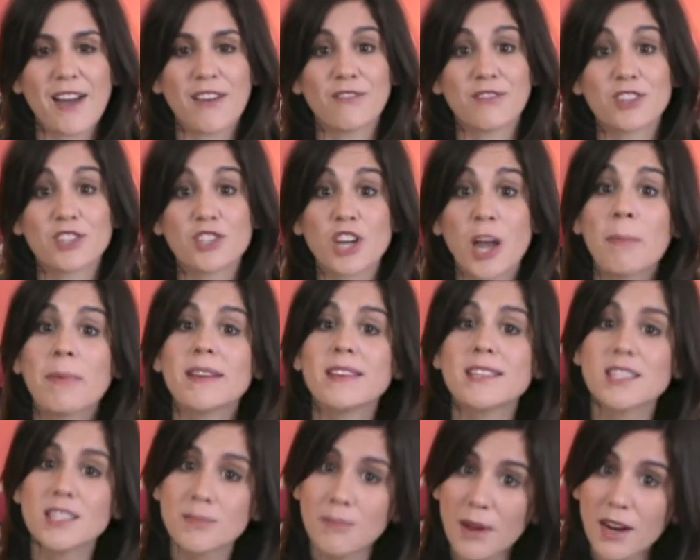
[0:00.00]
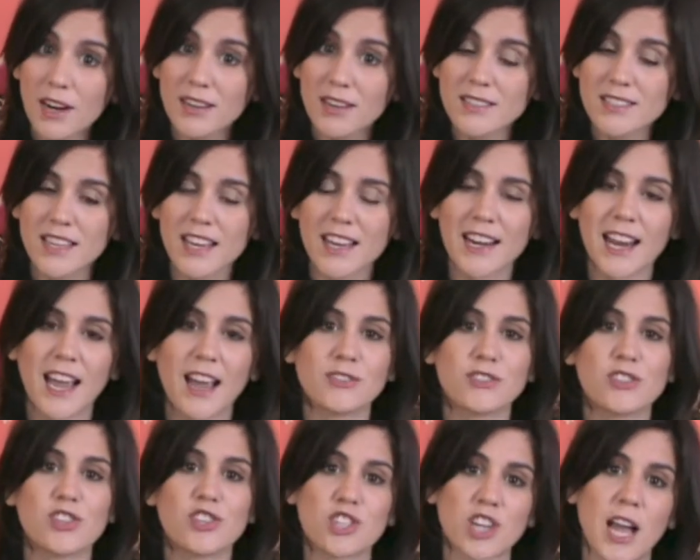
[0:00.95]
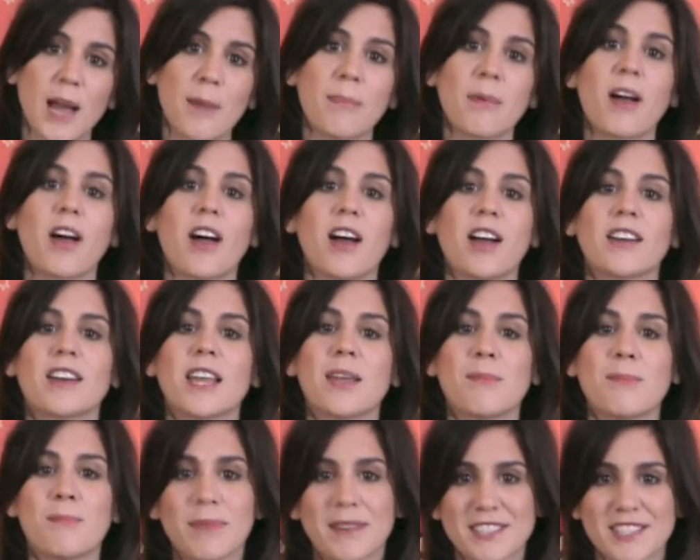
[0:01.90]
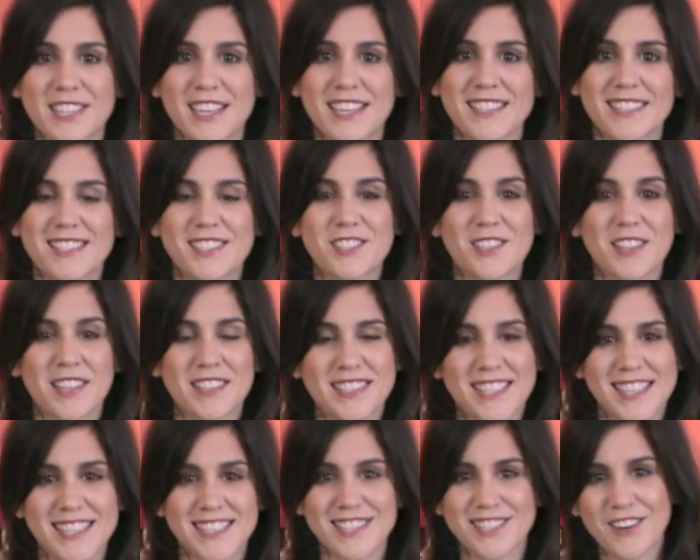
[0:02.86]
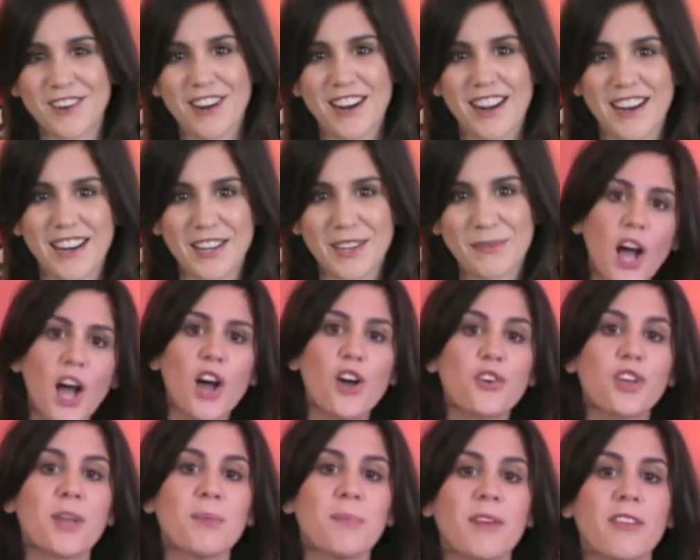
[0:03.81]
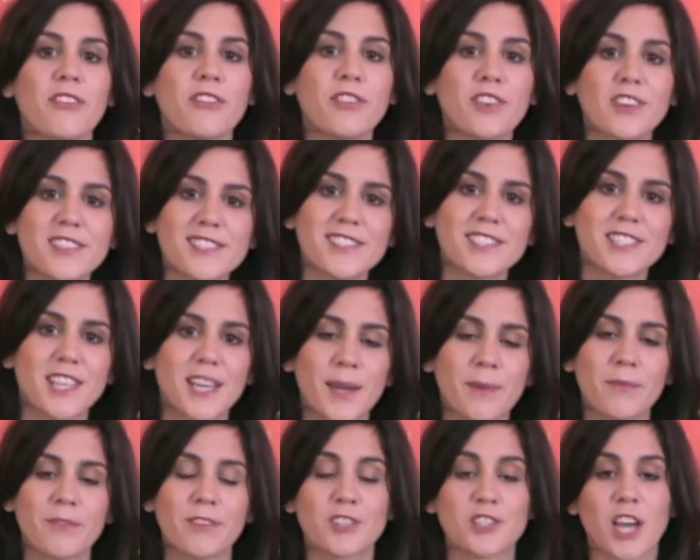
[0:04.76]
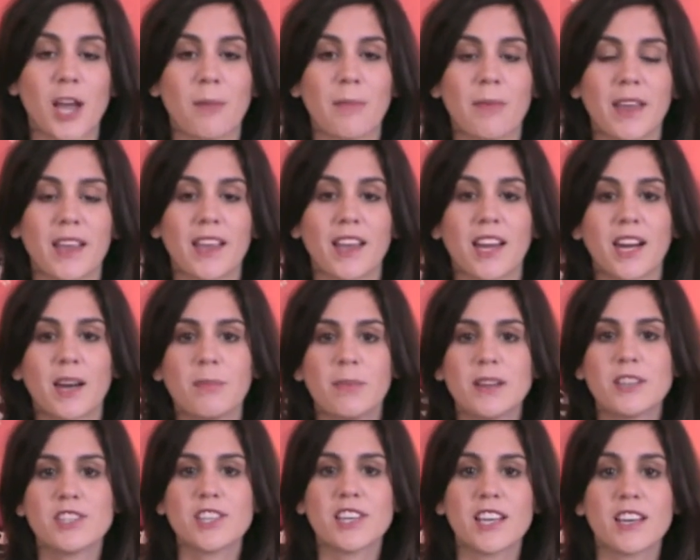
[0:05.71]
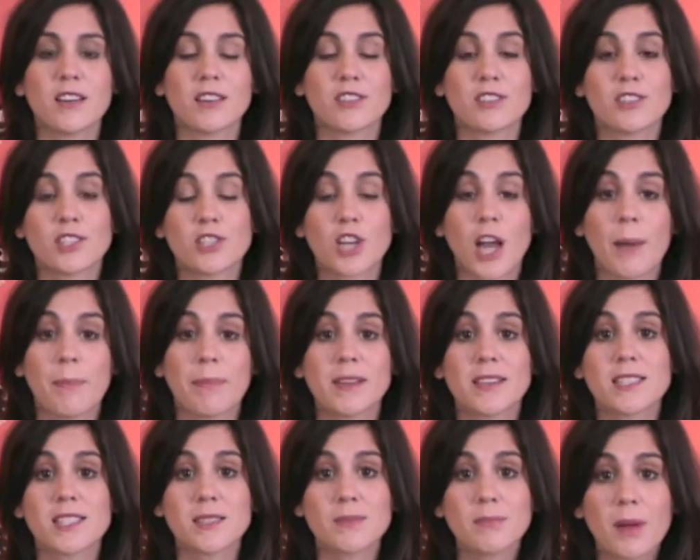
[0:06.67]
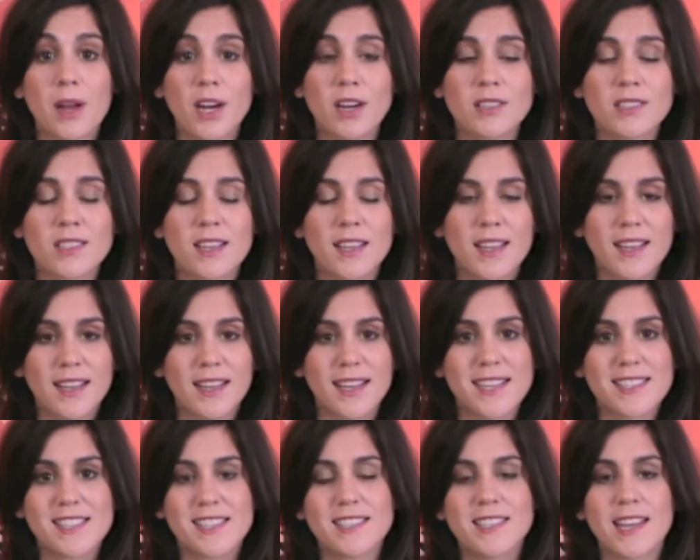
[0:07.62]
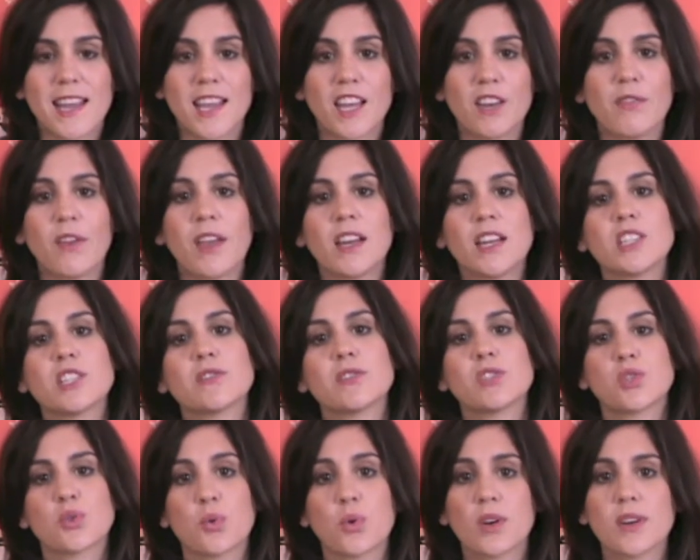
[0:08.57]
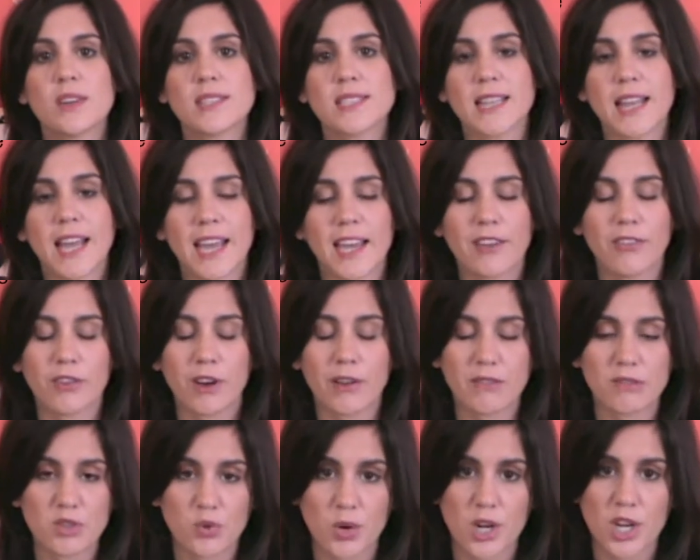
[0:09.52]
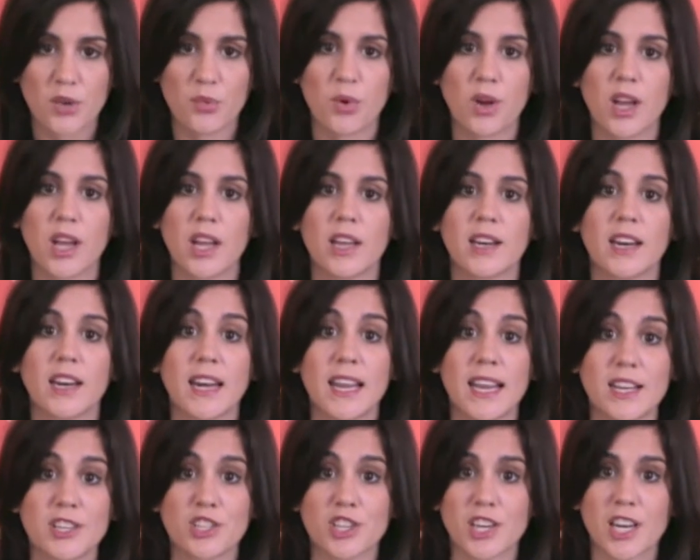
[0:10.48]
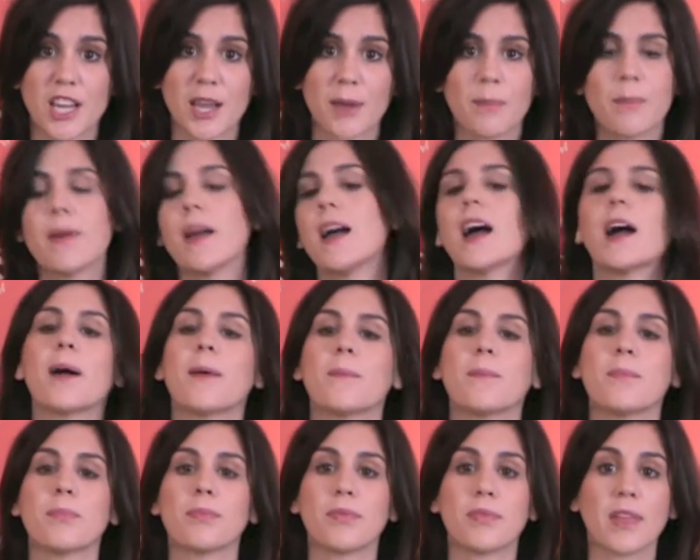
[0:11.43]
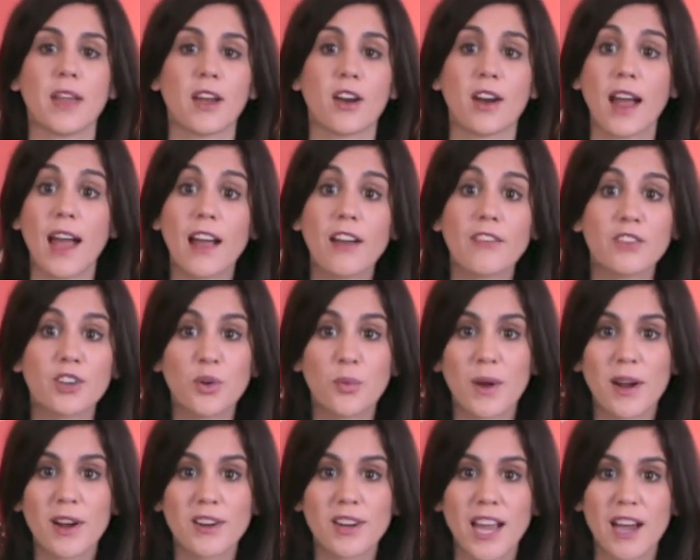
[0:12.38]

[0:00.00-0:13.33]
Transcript: for shopping smart and how to shop on a budget. So let's get started. Okay, my first tip for shopping on a budget or shopping smart is to take advantage of stores like Forever 21 and H&M. They're everywhere